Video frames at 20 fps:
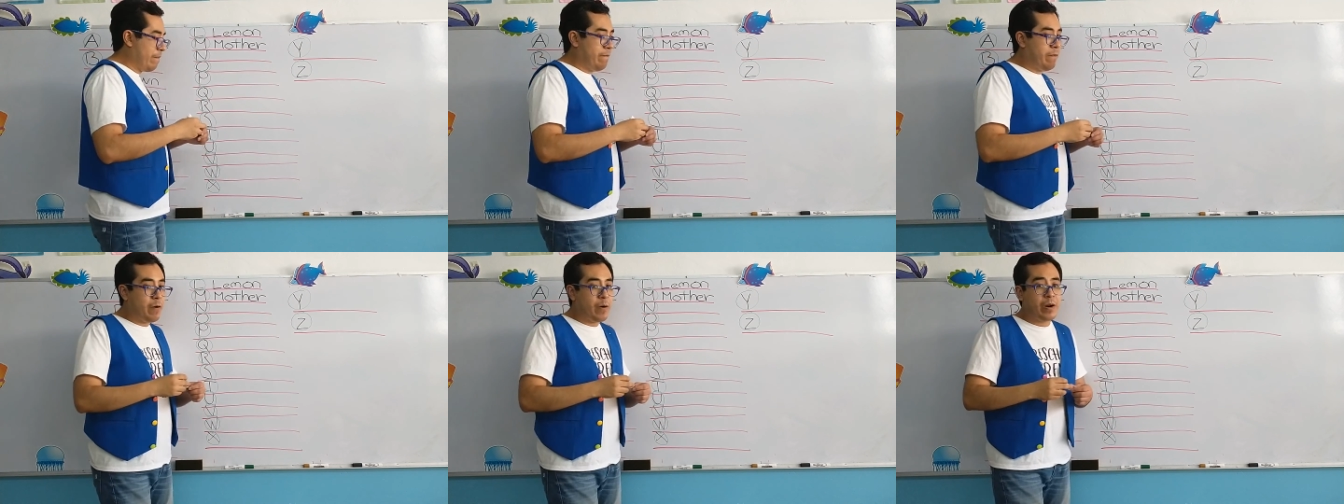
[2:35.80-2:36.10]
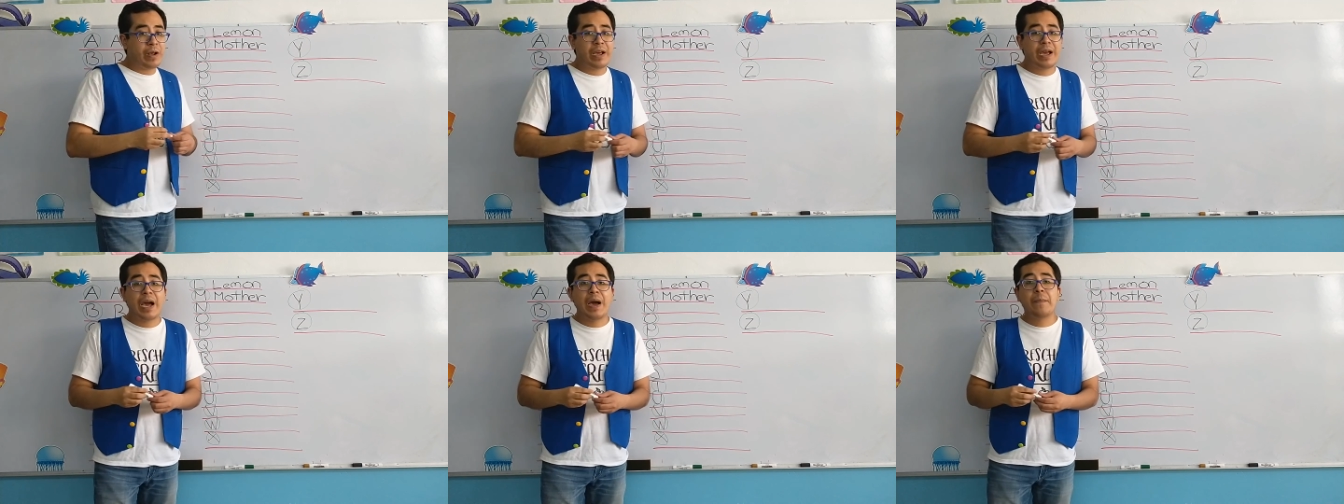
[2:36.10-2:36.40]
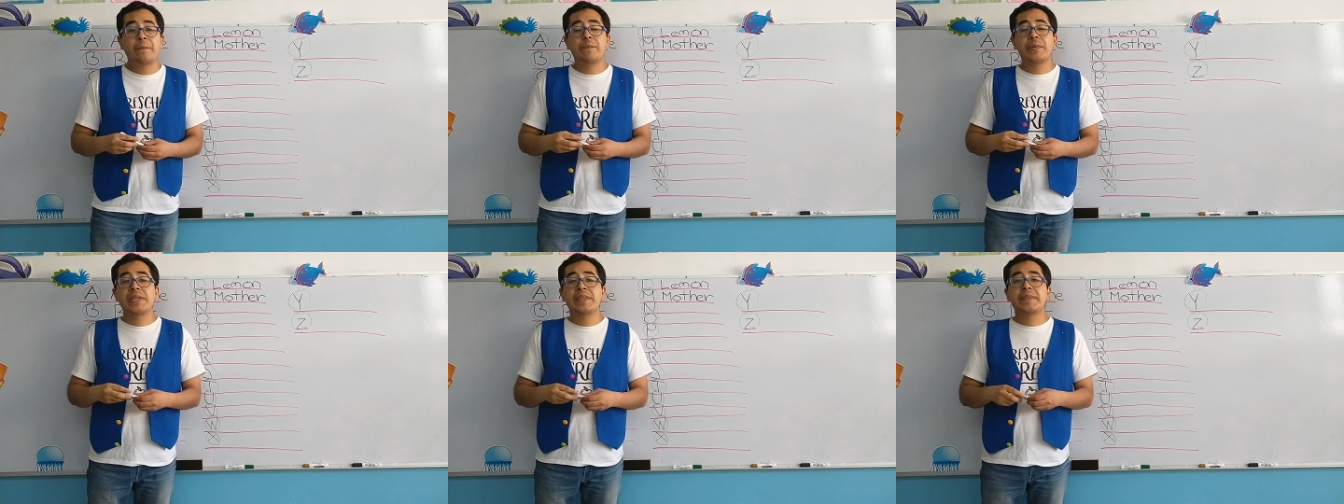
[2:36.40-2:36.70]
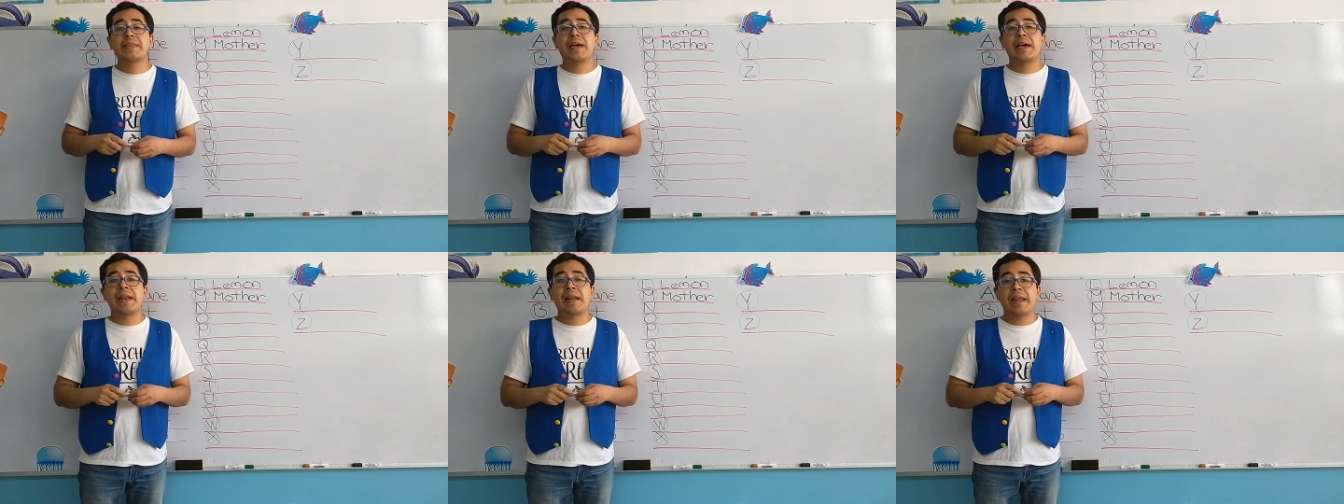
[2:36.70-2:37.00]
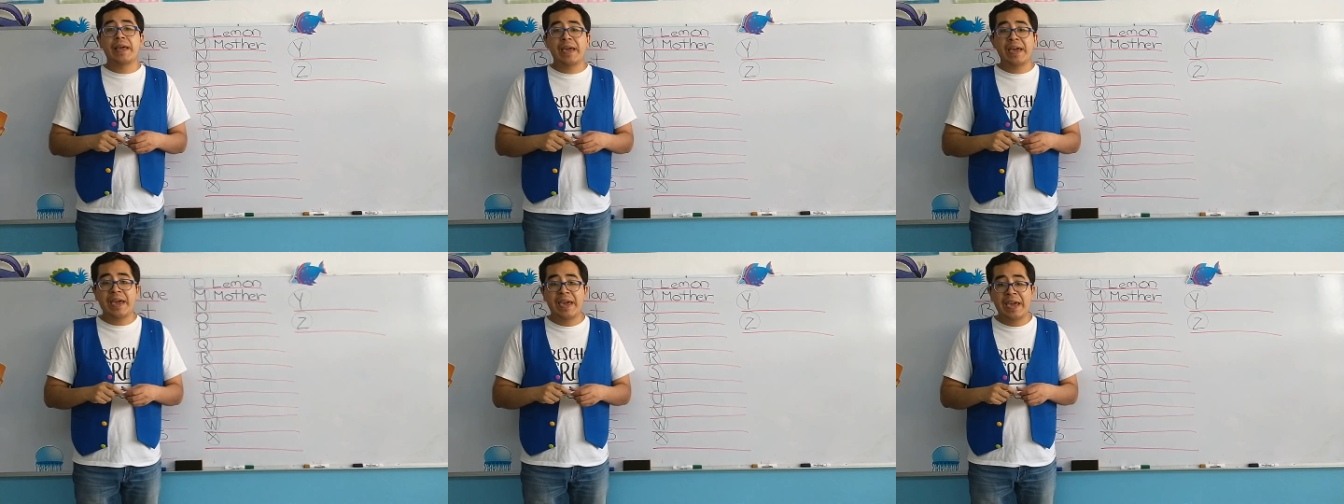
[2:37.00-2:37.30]
For
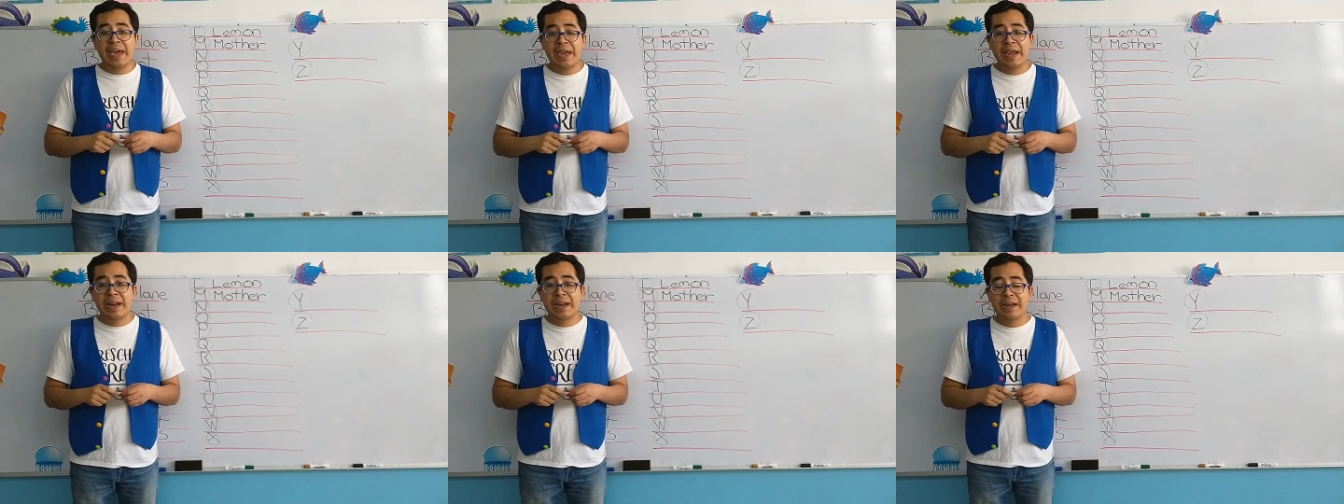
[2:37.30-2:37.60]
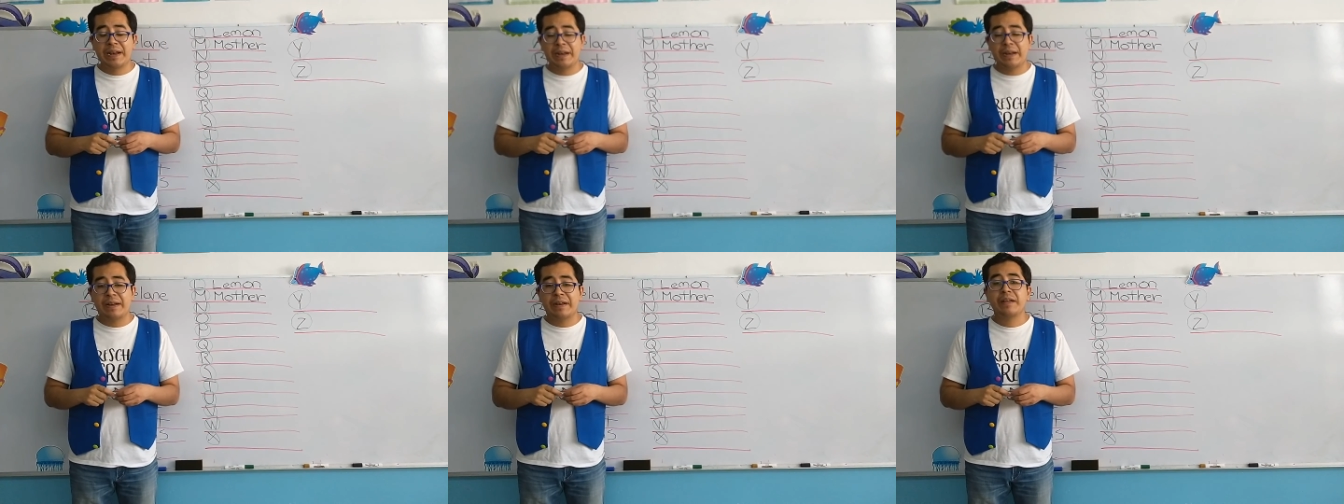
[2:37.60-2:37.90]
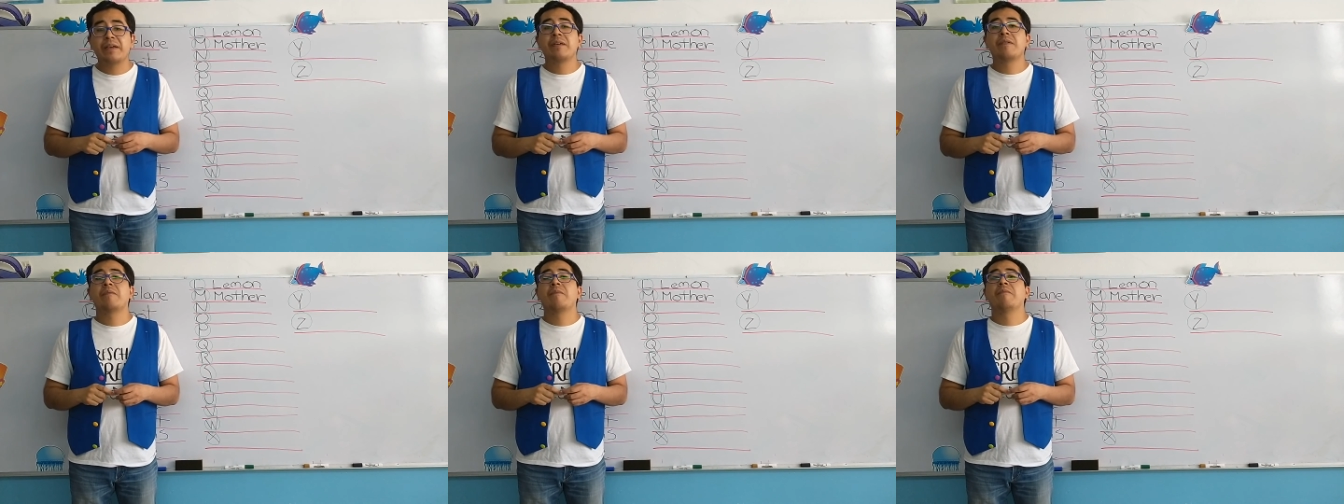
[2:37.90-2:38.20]
capital N,